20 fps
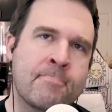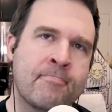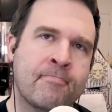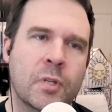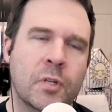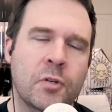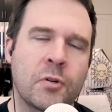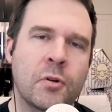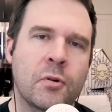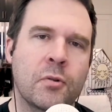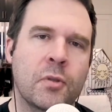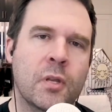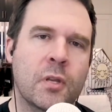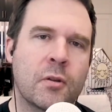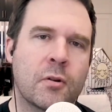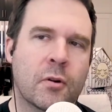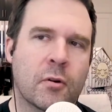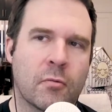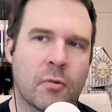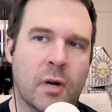did you know that
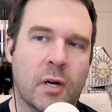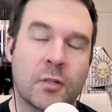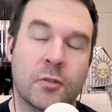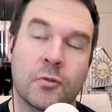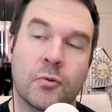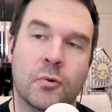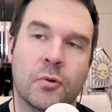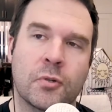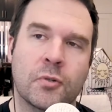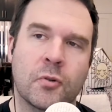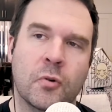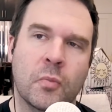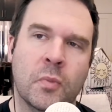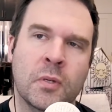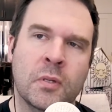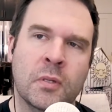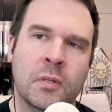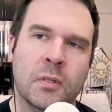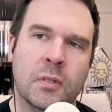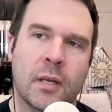your garage door is
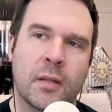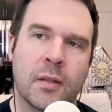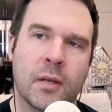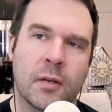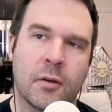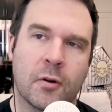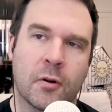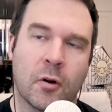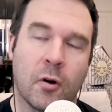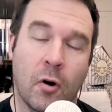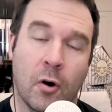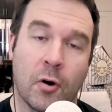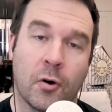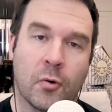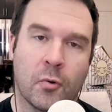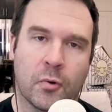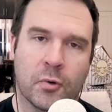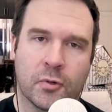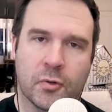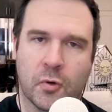open and that your car
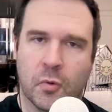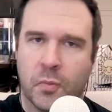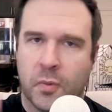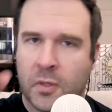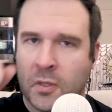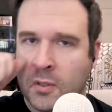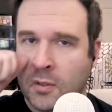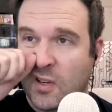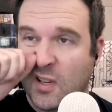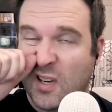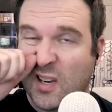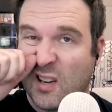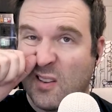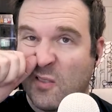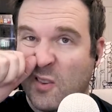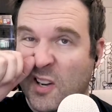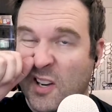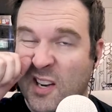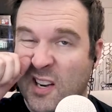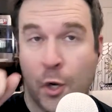door is open? And I
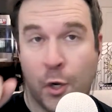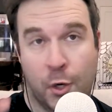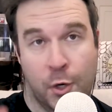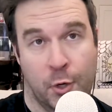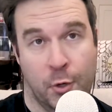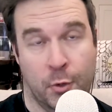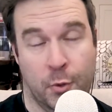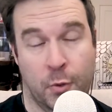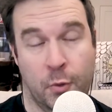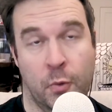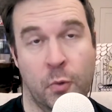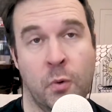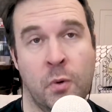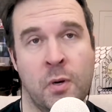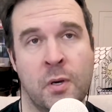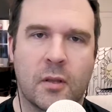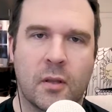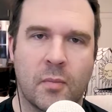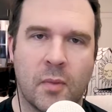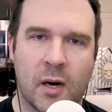went, no.
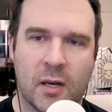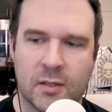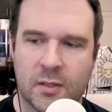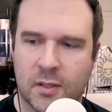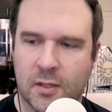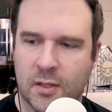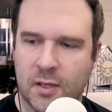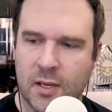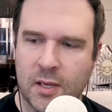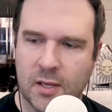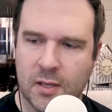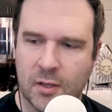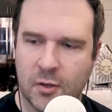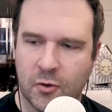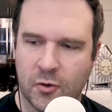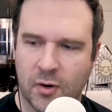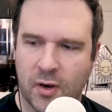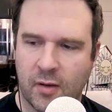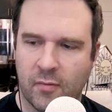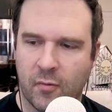The Mazda in the
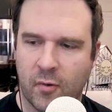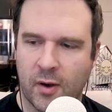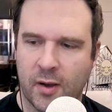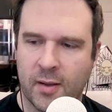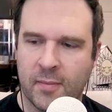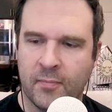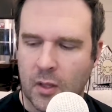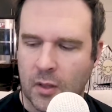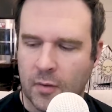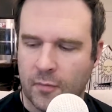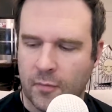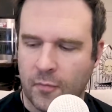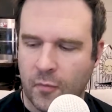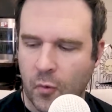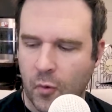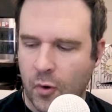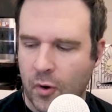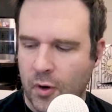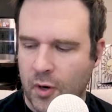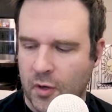driveway. The
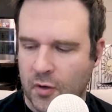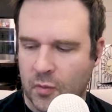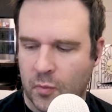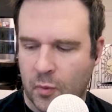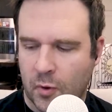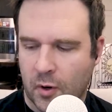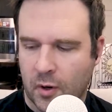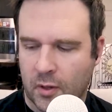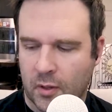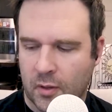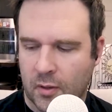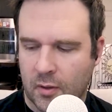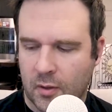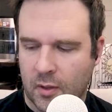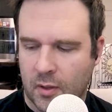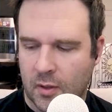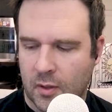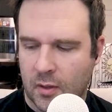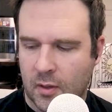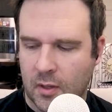Ford is parked
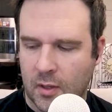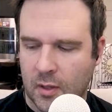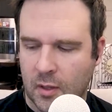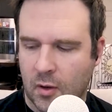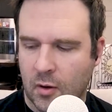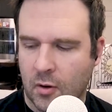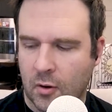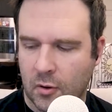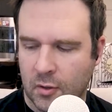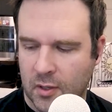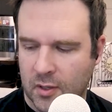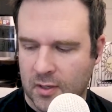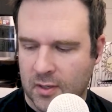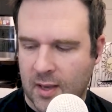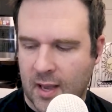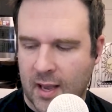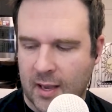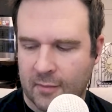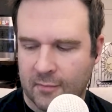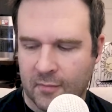uh, in the
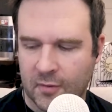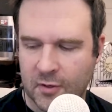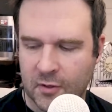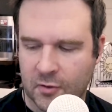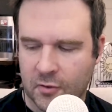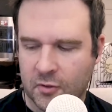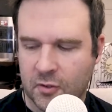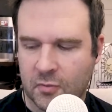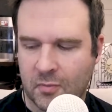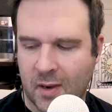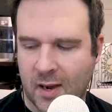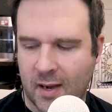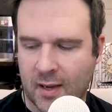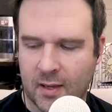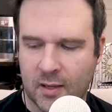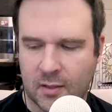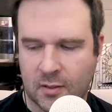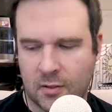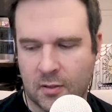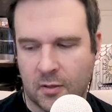cul-de-sac visitor spot
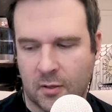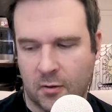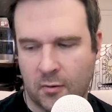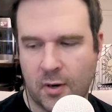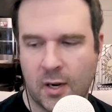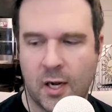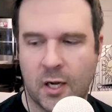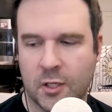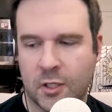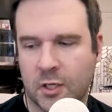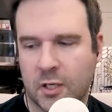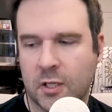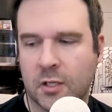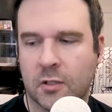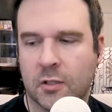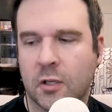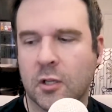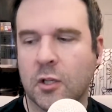because our garage is